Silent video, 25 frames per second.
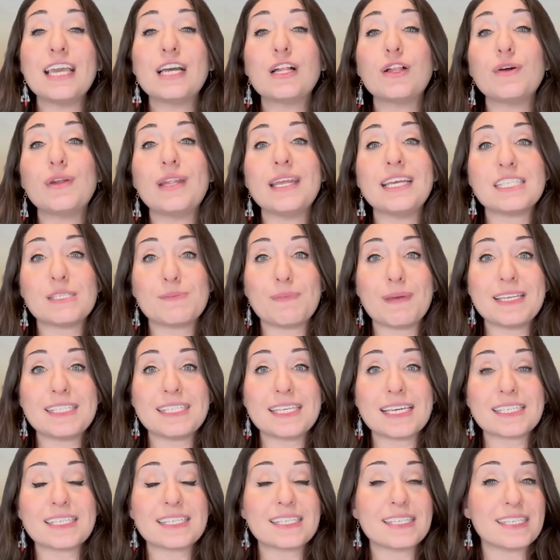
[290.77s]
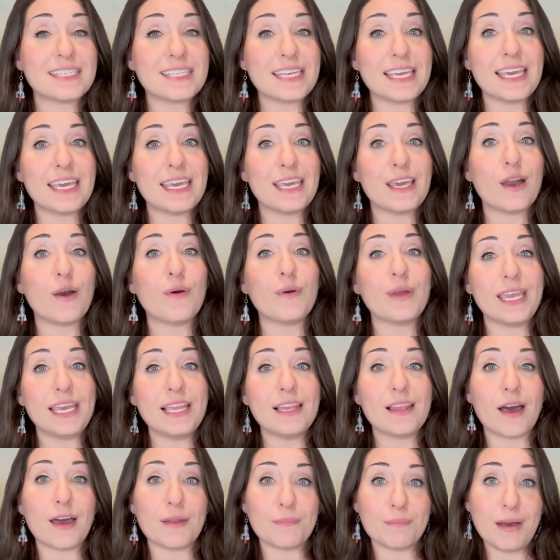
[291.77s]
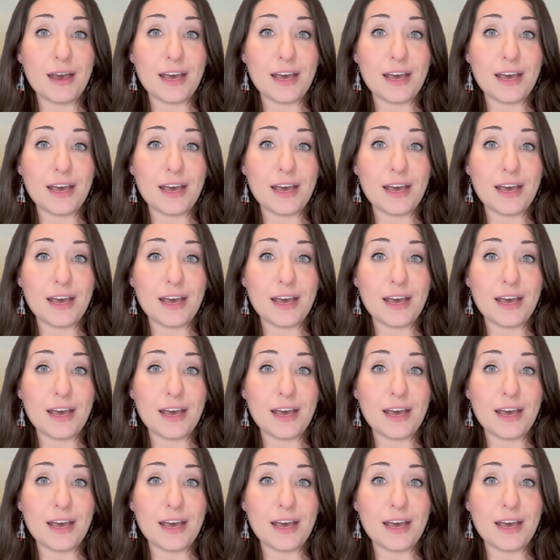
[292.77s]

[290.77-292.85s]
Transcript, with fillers: including SpaceX's CEO Elon